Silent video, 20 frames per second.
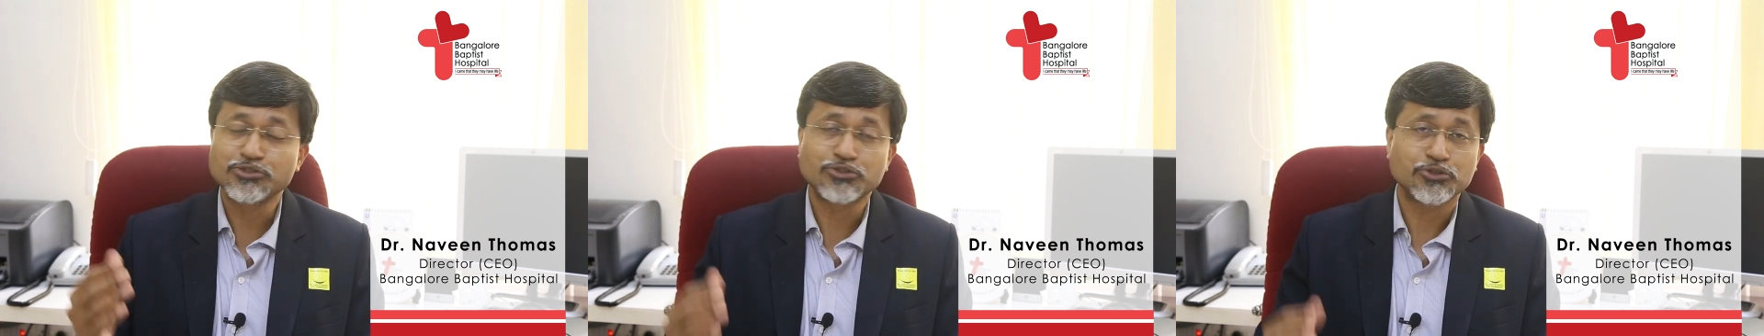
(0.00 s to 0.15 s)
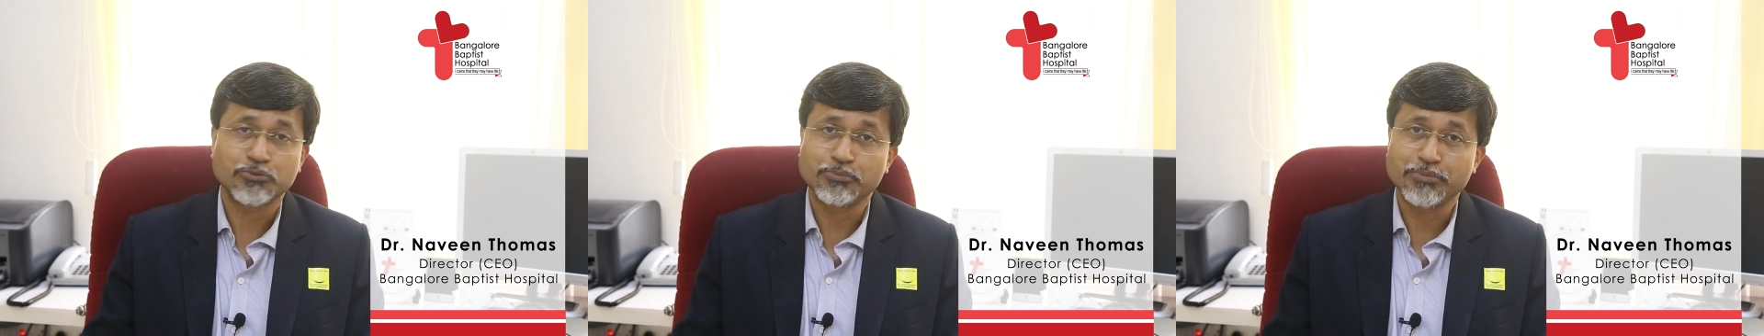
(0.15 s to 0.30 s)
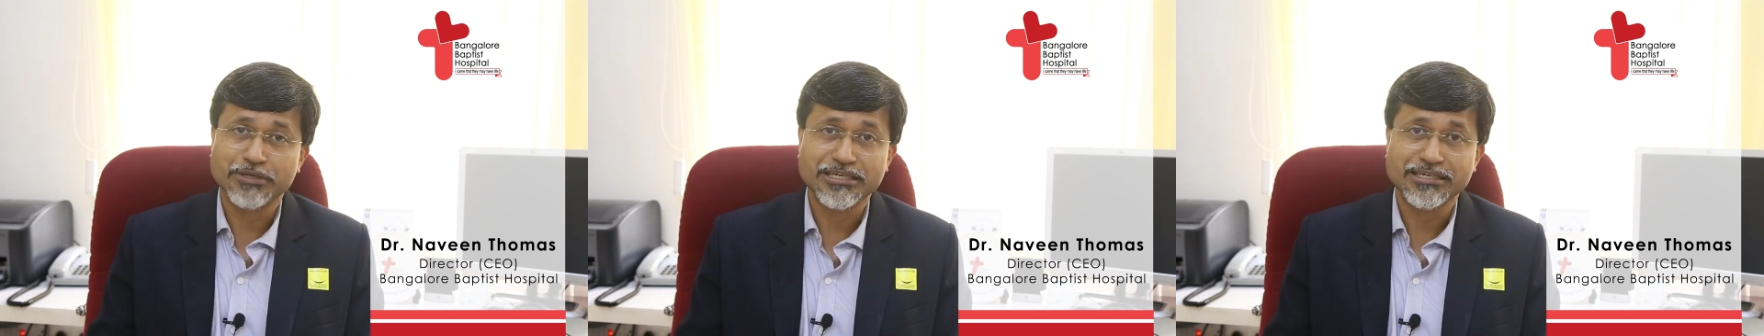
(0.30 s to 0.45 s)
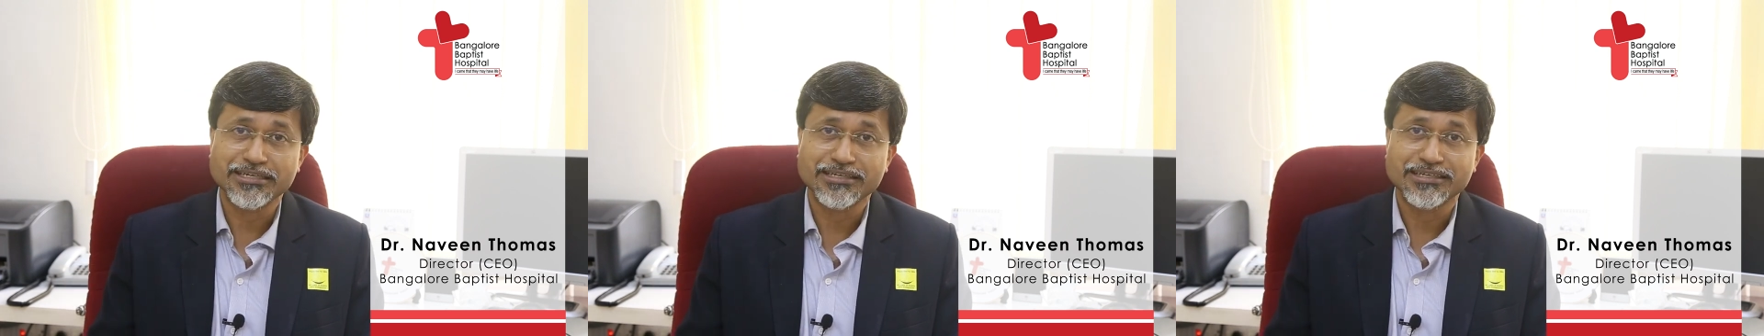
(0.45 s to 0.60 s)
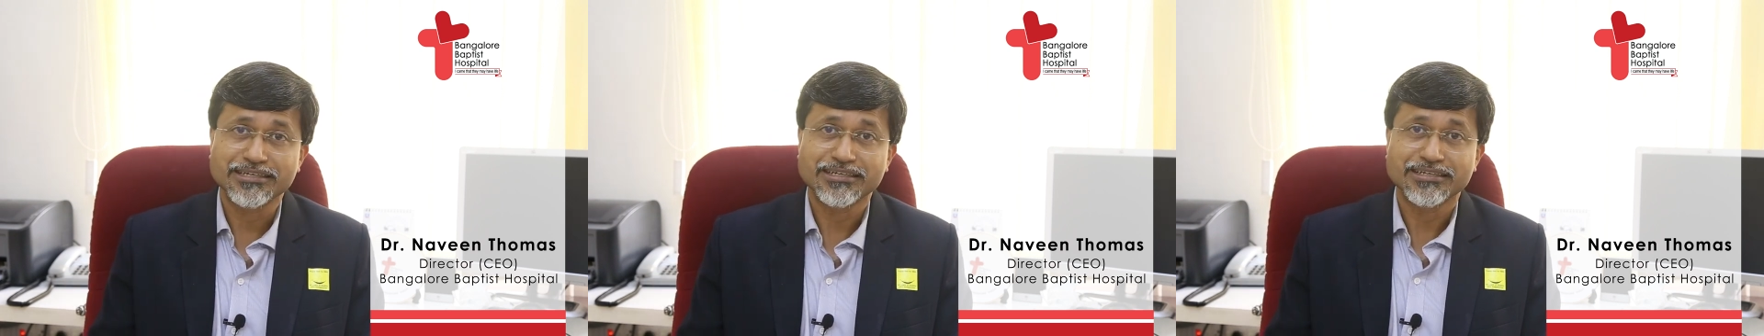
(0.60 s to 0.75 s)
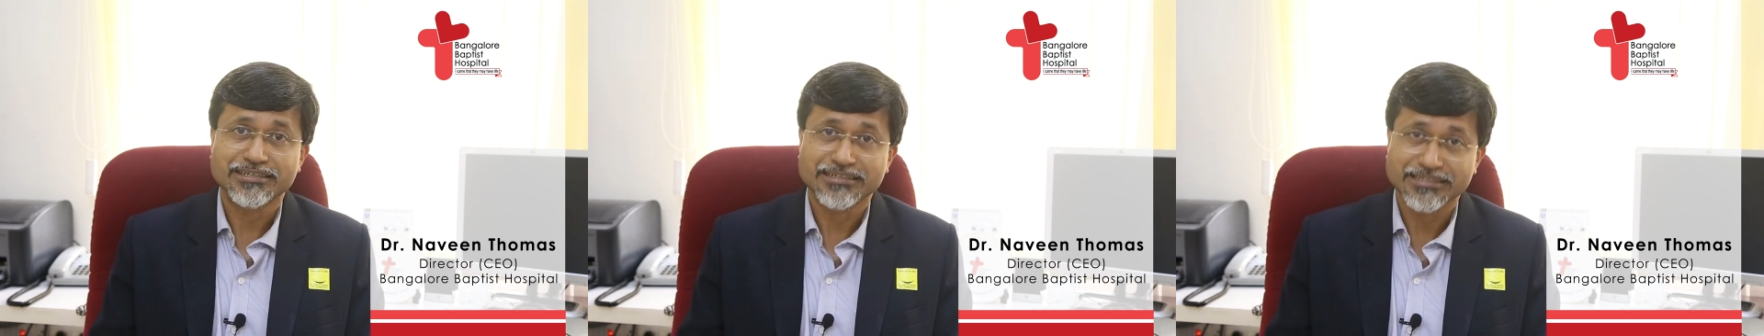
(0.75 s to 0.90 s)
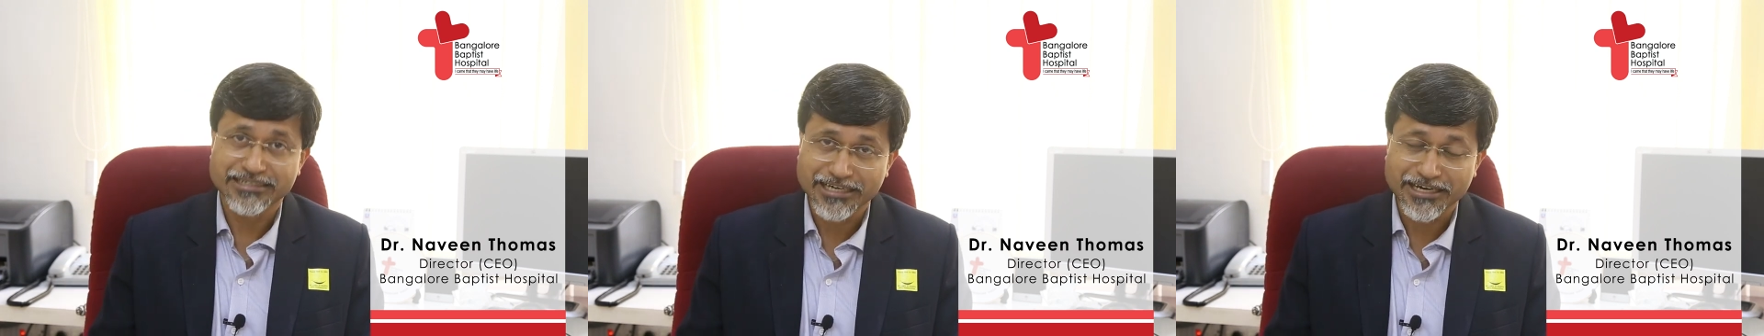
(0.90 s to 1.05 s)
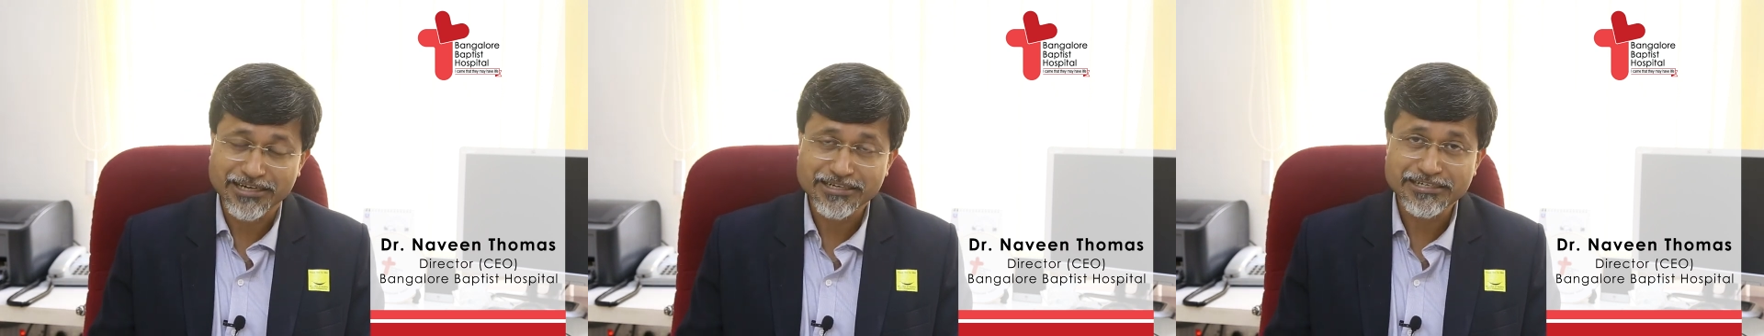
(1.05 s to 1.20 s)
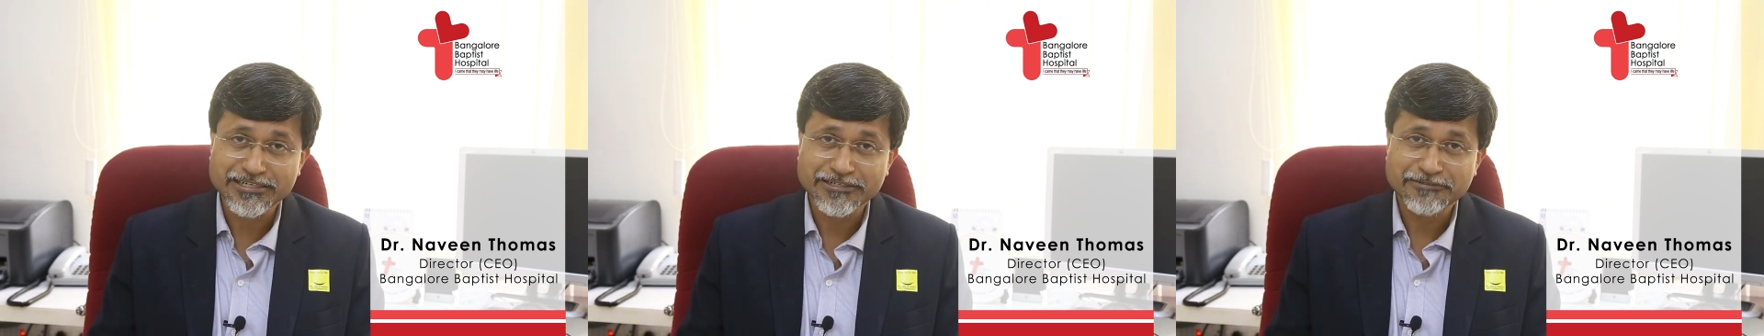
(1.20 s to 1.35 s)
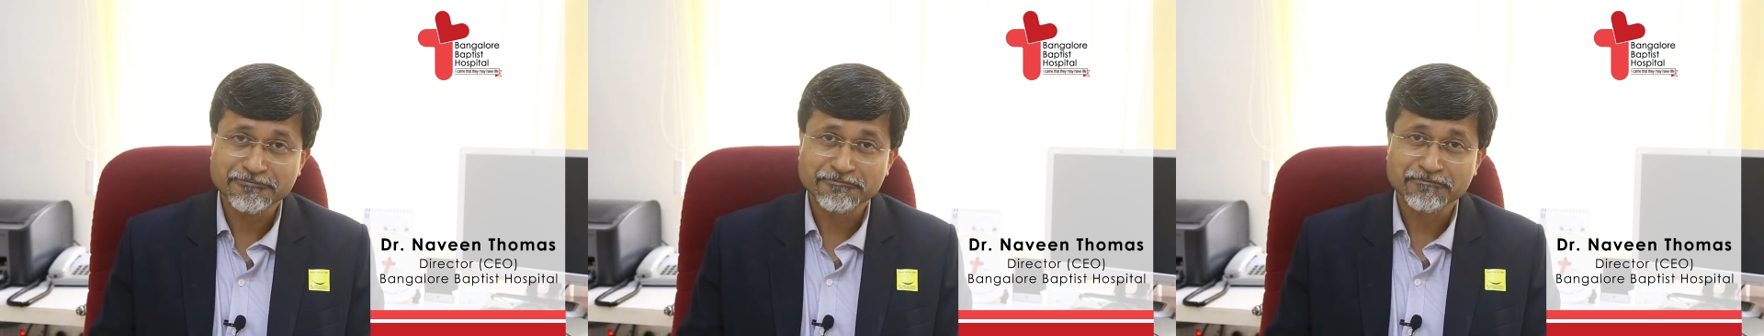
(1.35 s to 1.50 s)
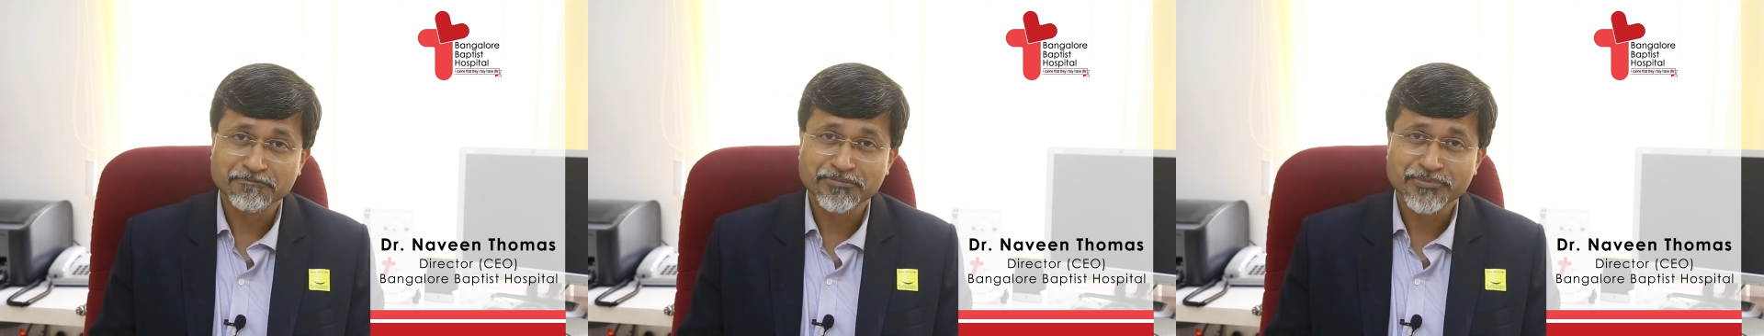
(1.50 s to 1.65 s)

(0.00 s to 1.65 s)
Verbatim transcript: to be done